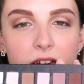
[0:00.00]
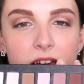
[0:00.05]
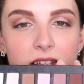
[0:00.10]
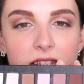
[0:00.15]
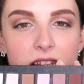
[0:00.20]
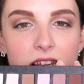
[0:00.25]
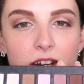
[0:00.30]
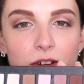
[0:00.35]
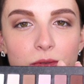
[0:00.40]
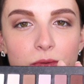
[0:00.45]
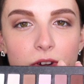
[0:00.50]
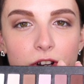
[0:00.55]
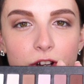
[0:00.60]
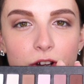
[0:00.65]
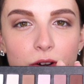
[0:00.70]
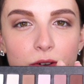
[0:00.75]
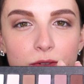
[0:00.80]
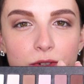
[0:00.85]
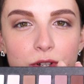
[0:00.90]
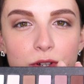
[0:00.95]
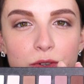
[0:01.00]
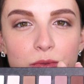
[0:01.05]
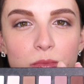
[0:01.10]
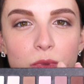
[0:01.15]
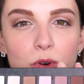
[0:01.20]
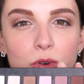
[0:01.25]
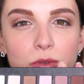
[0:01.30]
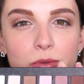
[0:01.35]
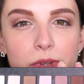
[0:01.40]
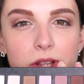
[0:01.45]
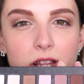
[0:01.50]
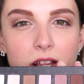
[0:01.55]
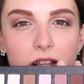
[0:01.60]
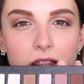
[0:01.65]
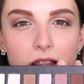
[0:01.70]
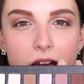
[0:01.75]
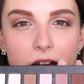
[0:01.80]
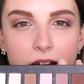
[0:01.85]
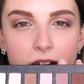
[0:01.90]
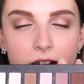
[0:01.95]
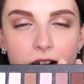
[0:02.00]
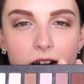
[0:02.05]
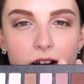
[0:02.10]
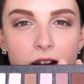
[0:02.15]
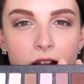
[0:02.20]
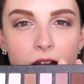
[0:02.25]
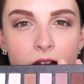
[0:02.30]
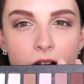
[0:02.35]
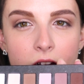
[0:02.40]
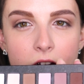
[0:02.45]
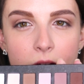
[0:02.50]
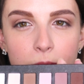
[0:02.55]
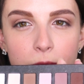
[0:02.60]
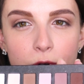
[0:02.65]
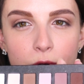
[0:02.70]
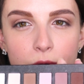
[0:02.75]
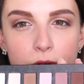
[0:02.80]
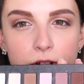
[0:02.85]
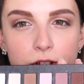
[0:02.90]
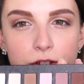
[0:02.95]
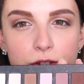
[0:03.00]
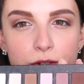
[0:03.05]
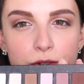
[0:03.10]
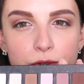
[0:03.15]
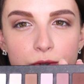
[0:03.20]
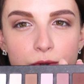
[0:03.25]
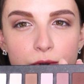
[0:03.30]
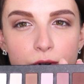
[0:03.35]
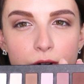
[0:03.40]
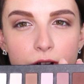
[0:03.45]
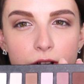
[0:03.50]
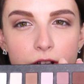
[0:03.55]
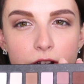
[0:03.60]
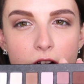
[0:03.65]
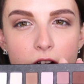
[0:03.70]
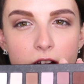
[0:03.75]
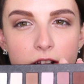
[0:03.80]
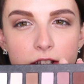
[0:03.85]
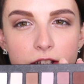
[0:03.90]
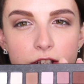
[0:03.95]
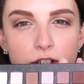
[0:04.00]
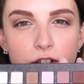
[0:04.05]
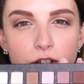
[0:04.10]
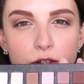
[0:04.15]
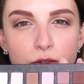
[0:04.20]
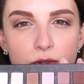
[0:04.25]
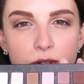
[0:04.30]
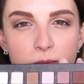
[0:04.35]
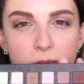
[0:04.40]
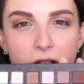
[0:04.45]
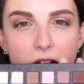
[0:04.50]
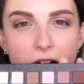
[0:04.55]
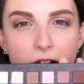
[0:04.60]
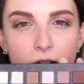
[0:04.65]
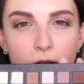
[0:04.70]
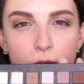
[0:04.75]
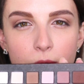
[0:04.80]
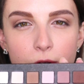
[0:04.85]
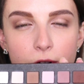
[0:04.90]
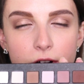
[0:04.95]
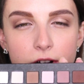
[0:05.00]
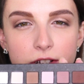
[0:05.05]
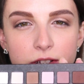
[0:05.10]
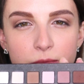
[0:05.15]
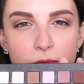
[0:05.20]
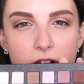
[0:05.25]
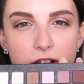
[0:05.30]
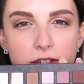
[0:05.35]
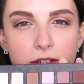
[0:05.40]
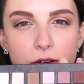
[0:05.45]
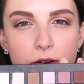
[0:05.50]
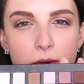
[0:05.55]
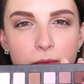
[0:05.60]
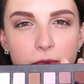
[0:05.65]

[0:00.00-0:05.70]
Because I don't want to go too bold with the liner, I'm going to not use black or espresso.